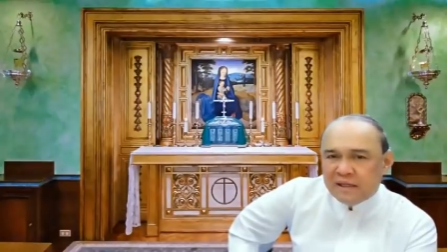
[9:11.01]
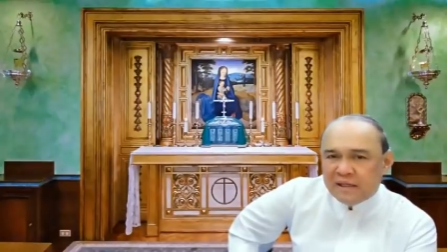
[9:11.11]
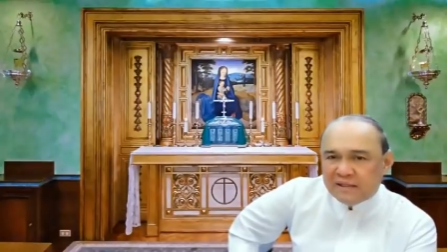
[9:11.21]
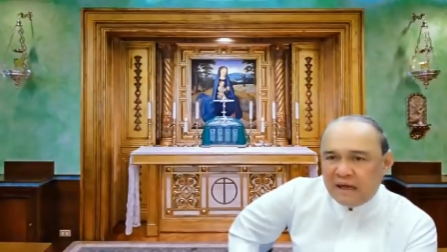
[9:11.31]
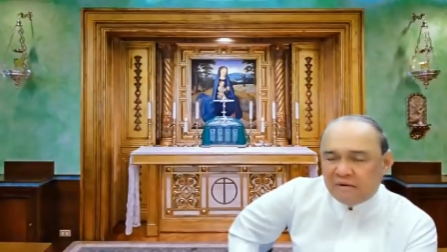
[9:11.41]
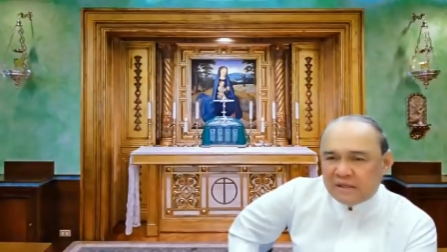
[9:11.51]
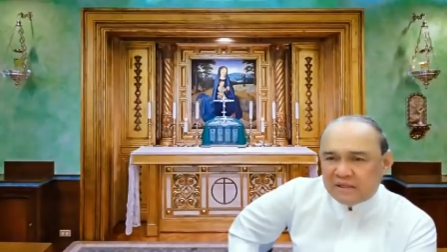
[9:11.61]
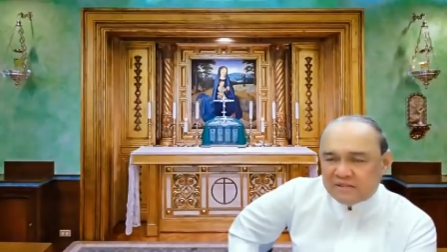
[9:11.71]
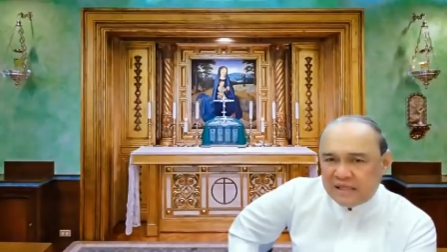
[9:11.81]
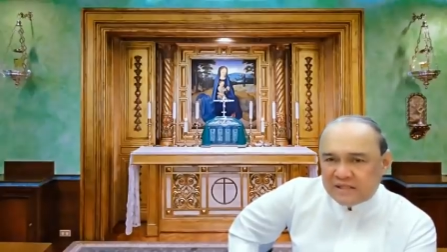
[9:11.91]
a town
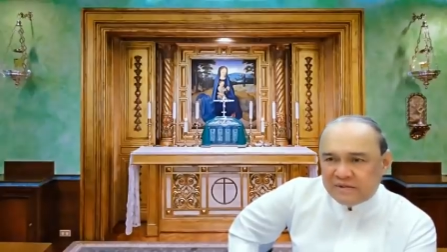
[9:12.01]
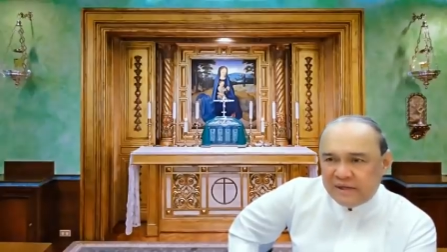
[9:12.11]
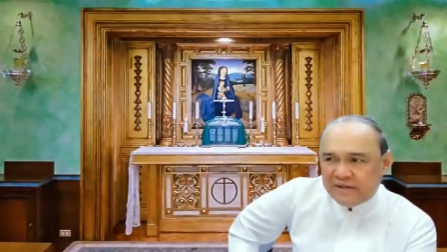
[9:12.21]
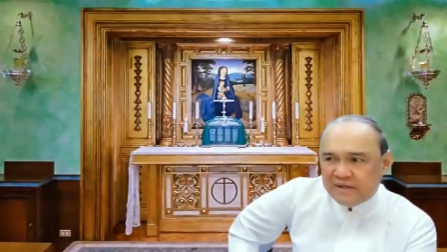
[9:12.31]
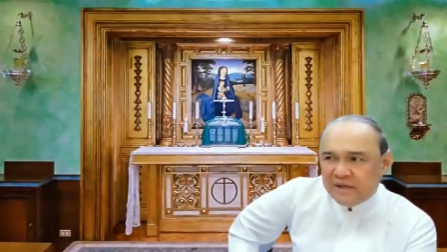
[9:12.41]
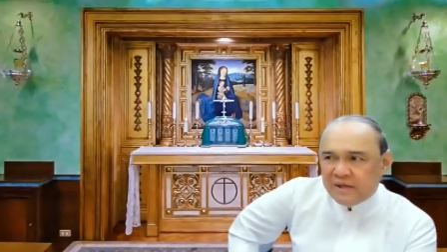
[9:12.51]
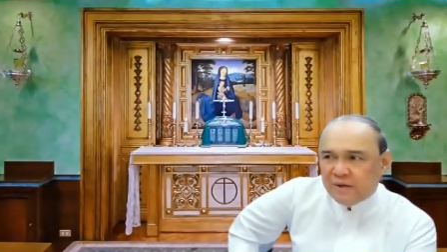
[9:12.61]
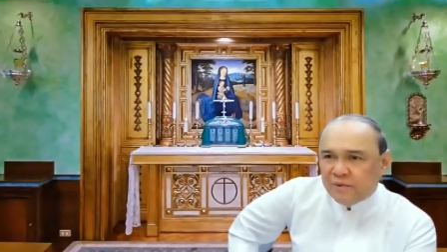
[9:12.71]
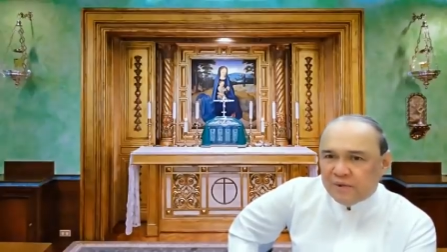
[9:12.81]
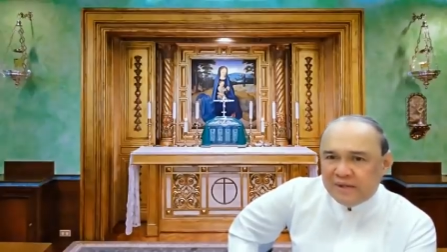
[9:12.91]
as Nazareth,
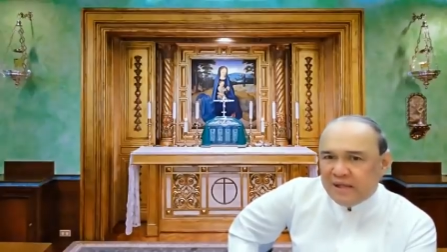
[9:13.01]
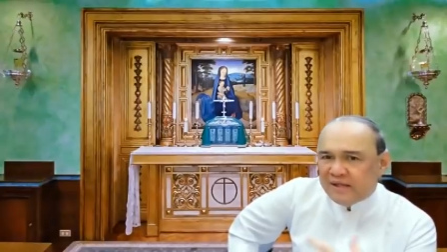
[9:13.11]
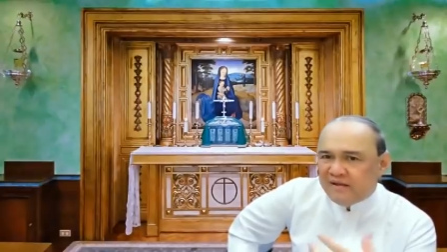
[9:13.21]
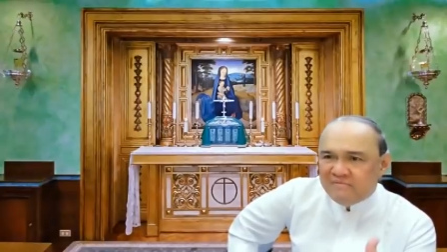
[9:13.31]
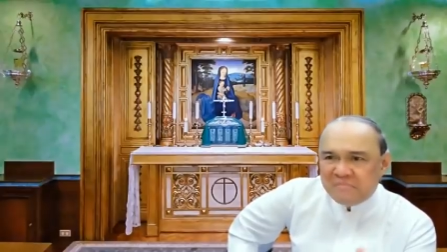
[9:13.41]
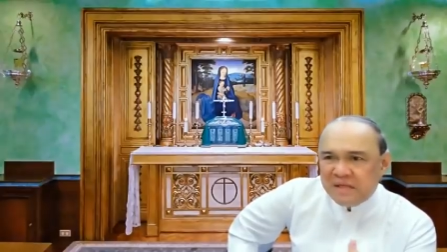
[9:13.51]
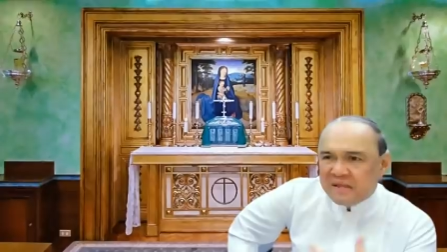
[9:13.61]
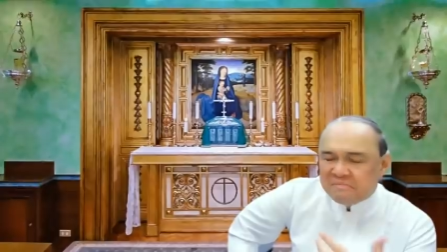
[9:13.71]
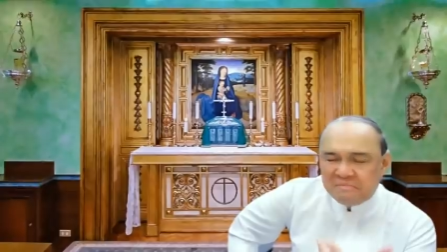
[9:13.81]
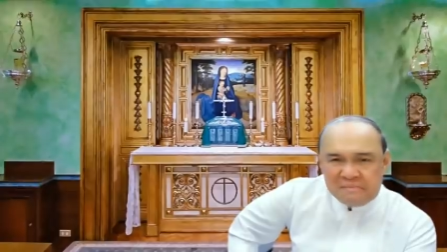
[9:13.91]
would not have been